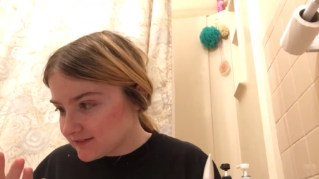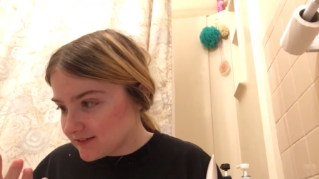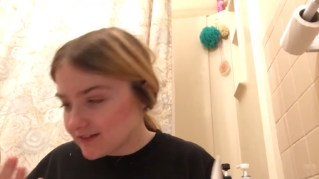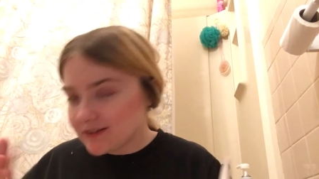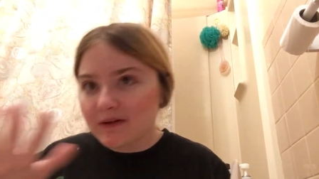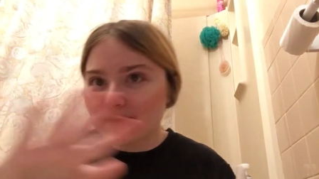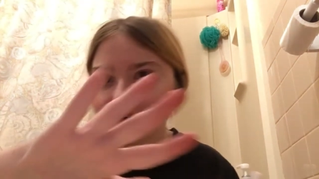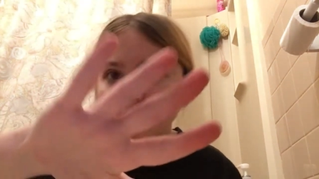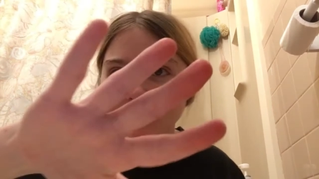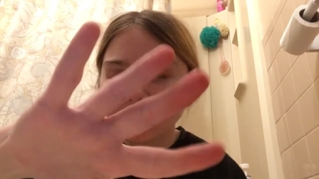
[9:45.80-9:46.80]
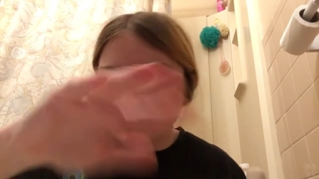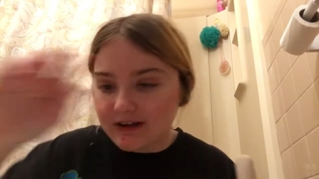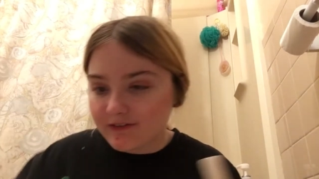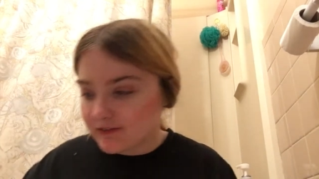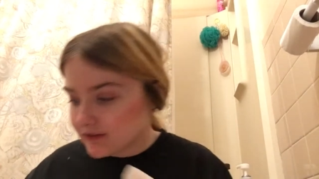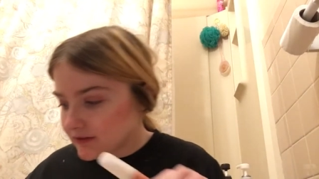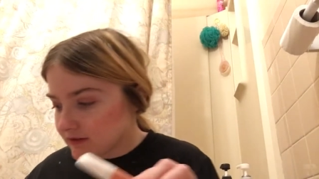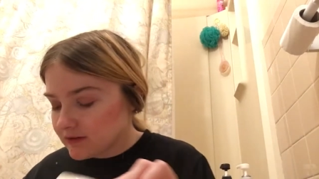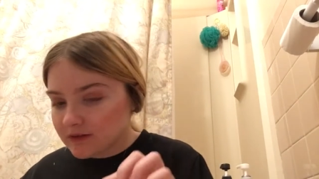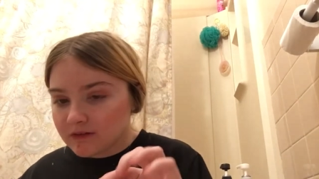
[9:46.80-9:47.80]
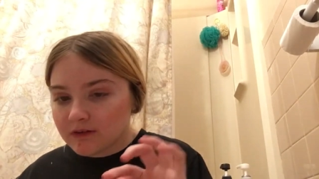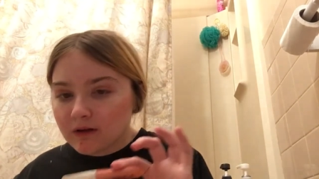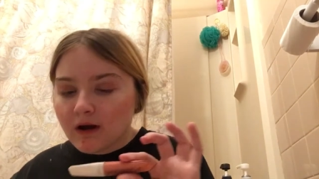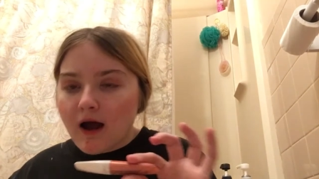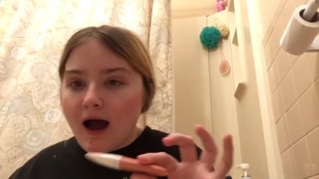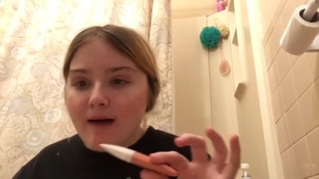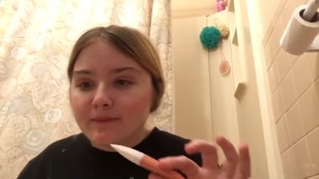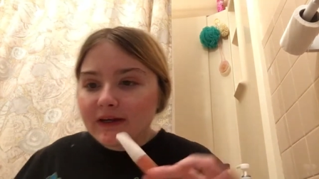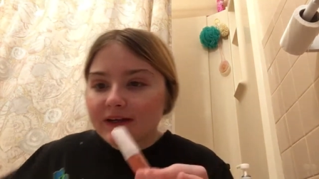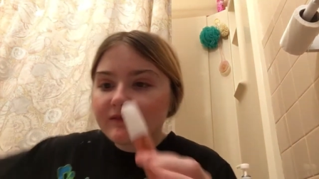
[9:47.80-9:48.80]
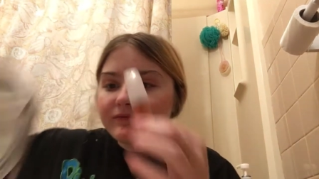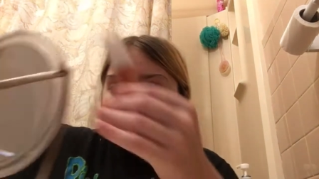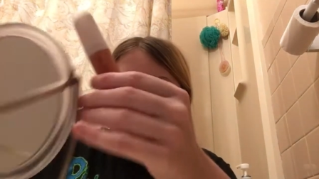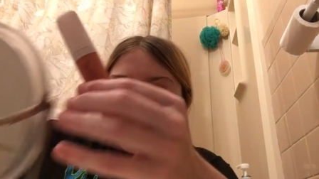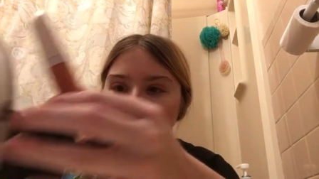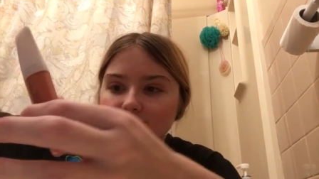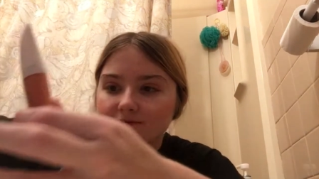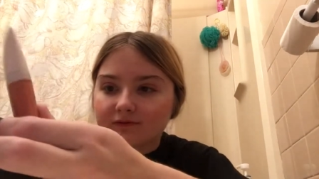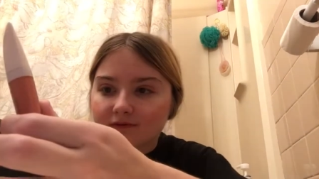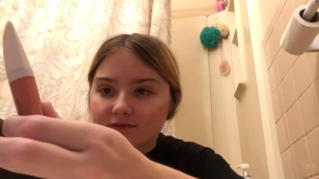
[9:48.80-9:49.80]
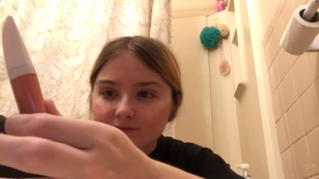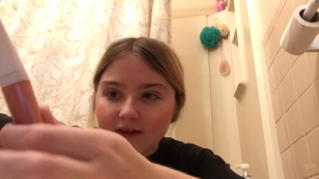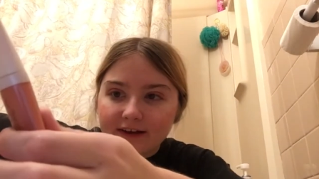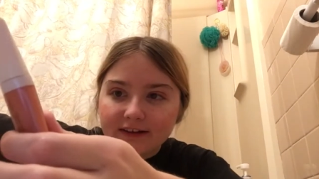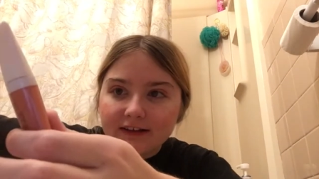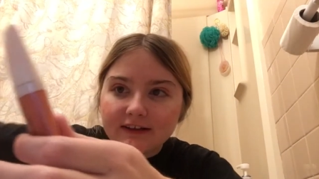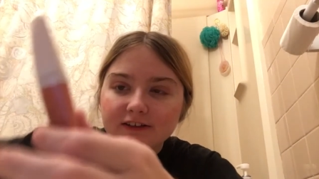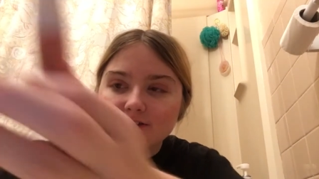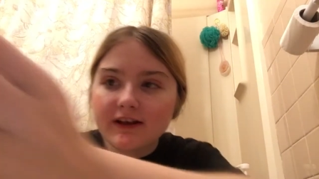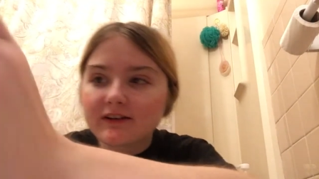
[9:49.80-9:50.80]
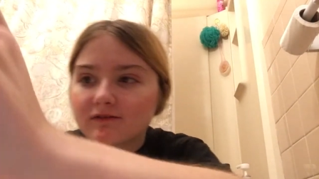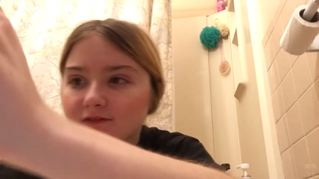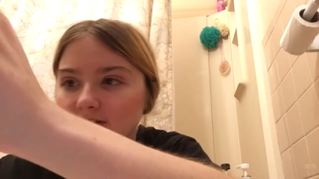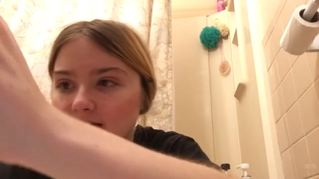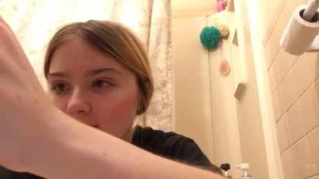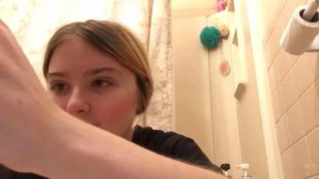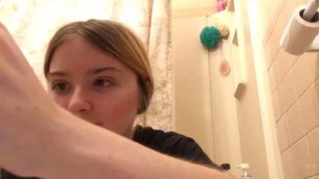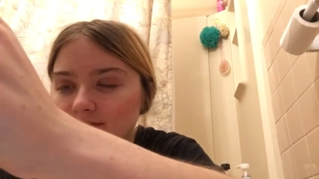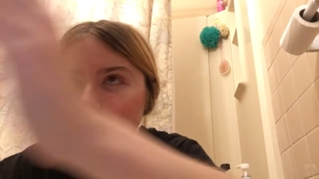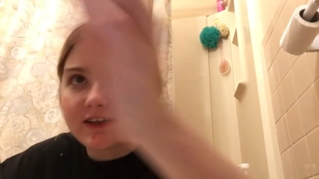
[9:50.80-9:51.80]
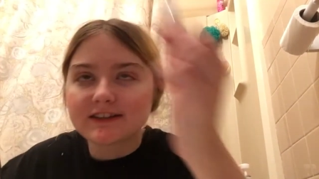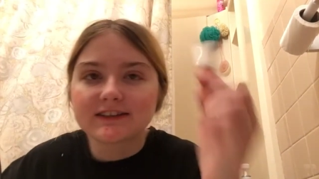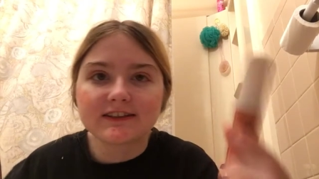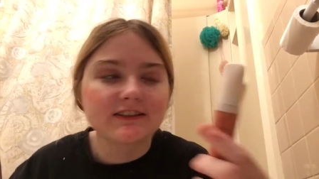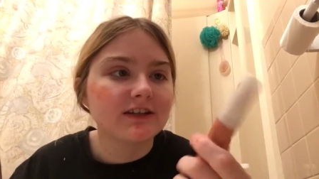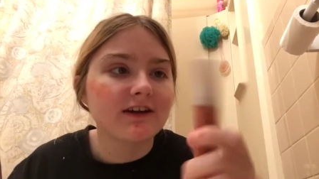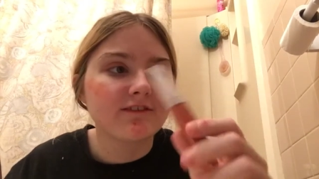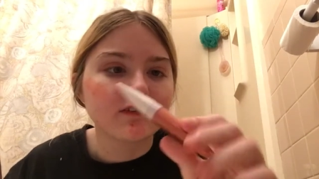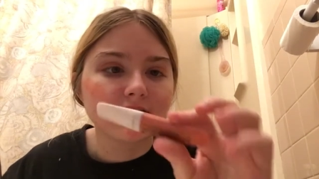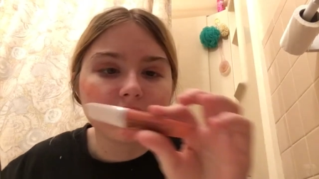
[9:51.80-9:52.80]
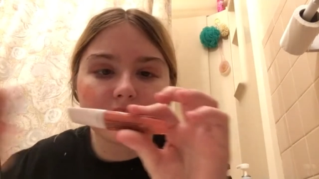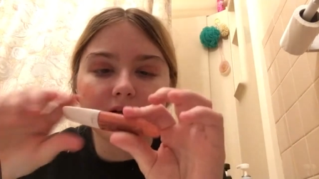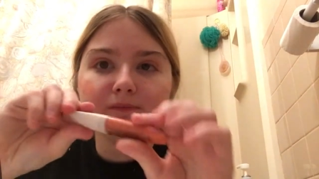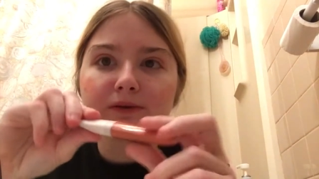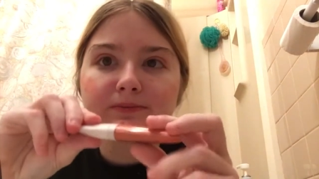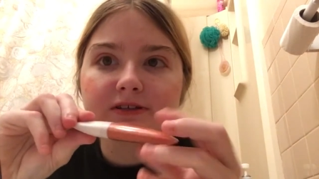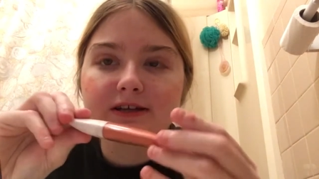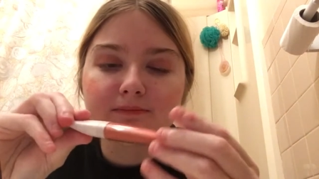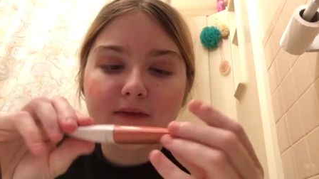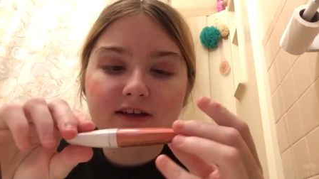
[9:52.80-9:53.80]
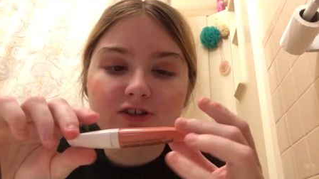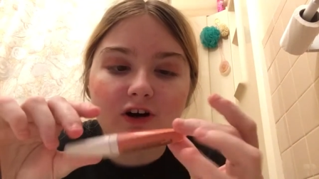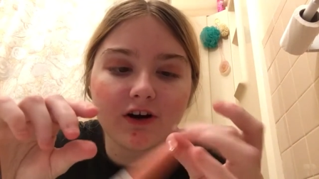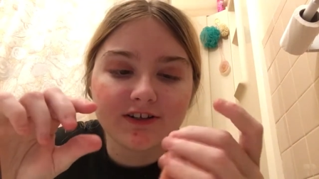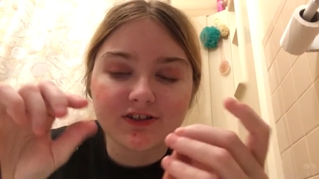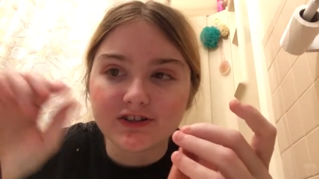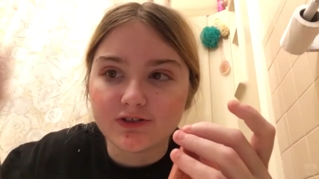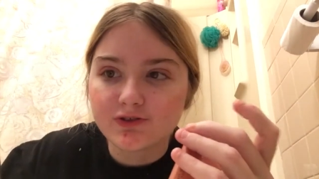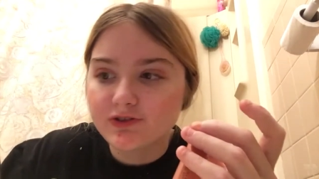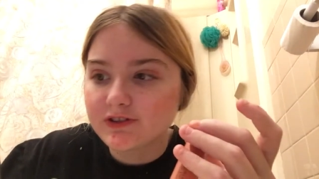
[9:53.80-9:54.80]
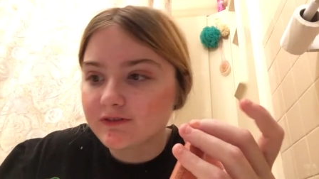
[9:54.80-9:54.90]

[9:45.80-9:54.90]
Look at my poor fingers now. I mean, I think it's like how the consistency of the lipstick makes it hard to use.